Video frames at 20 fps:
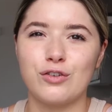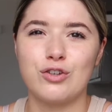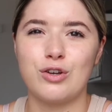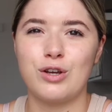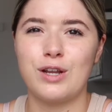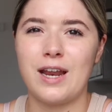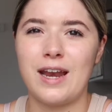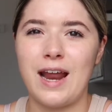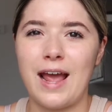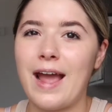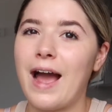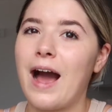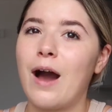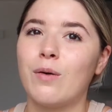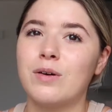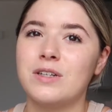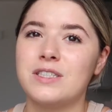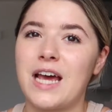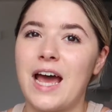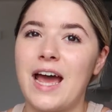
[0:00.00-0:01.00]
doing an
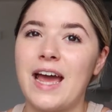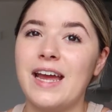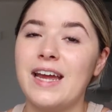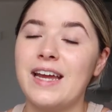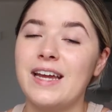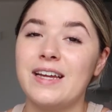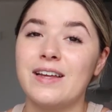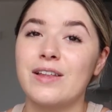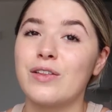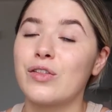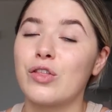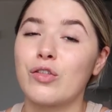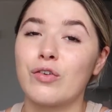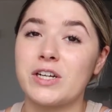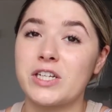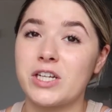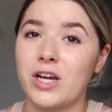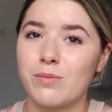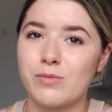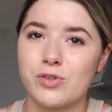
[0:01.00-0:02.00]
8-hour day
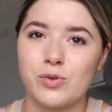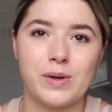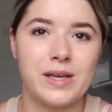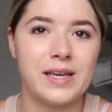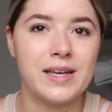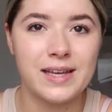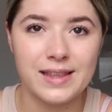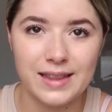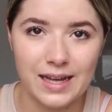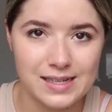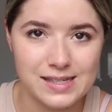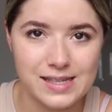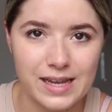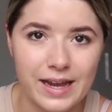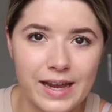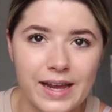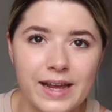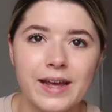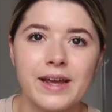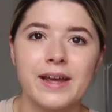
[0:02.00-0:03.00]
3 times a week and that's
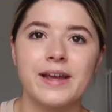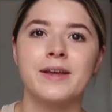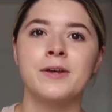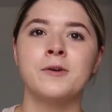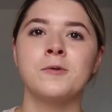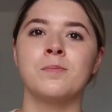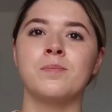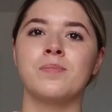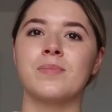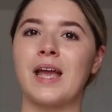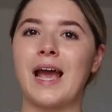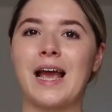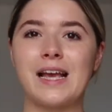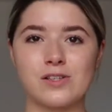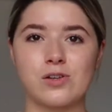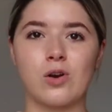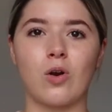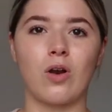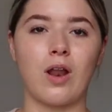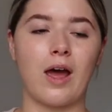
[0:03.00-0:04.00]
it.
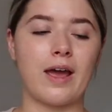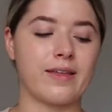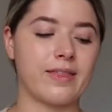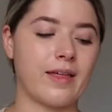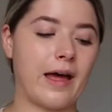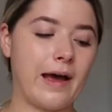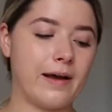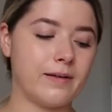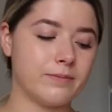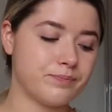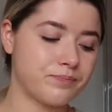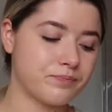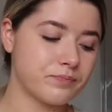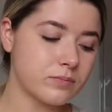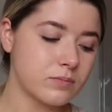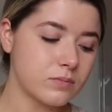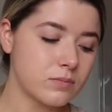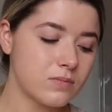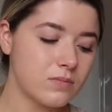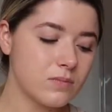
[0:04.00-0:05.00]
It's not like that.
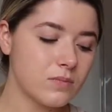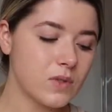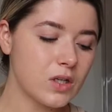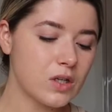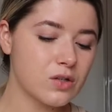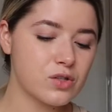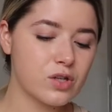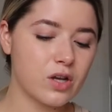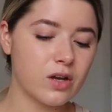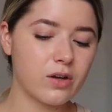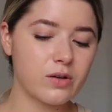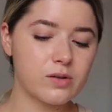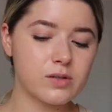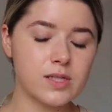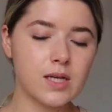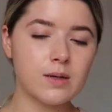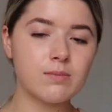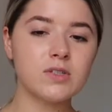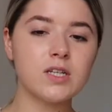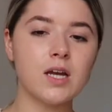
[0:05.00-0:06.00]
So
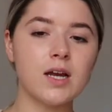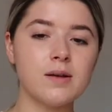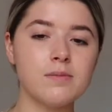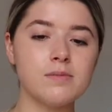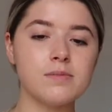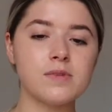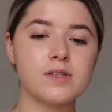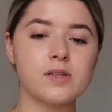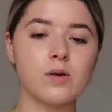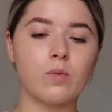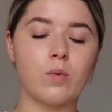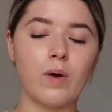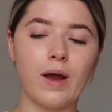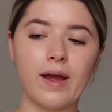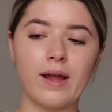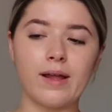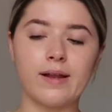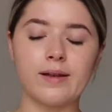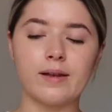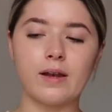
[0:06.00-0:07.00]
sometimes
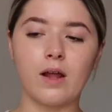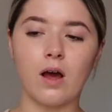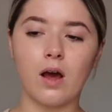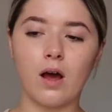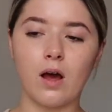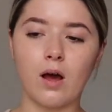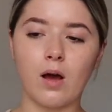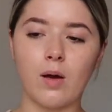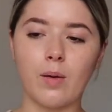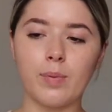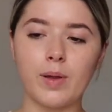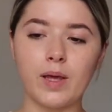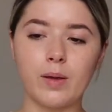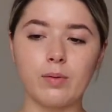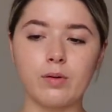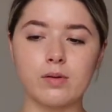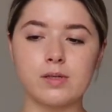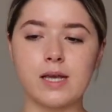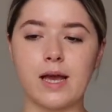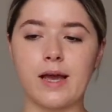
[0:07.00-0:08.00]
when
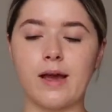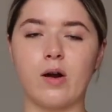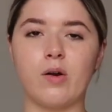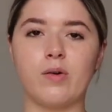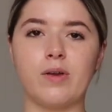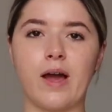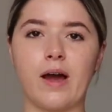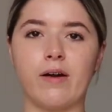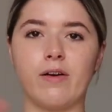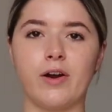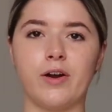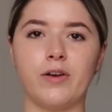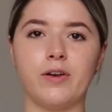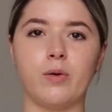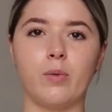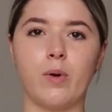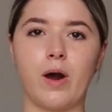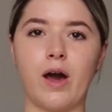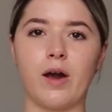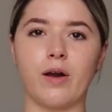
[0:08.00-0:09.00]
people say, oh yeah, I only
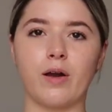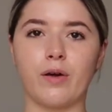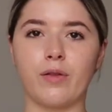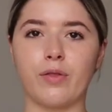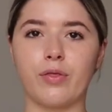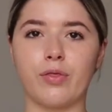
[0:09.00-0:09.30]
work